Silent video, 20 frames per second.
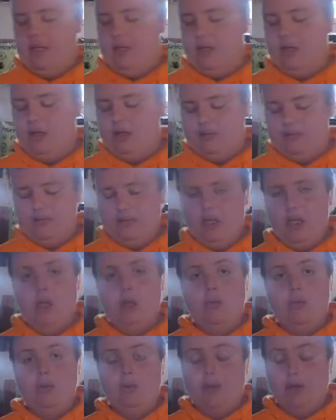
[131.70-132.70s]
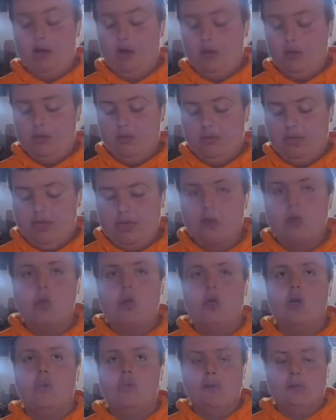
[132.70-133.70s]
aluminum arrows. But these are
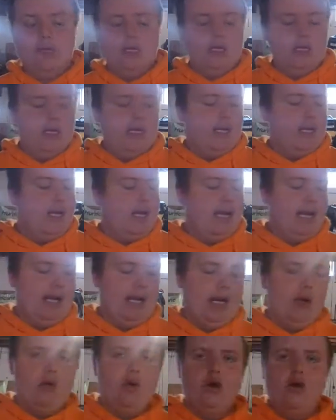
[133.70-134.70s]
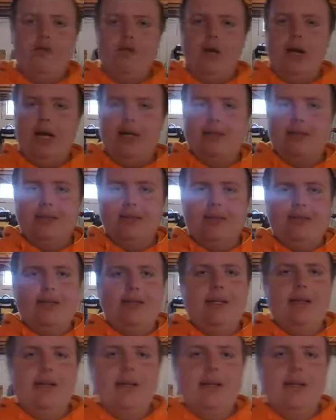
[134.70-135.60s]
carbon, and I don't know if you guys can see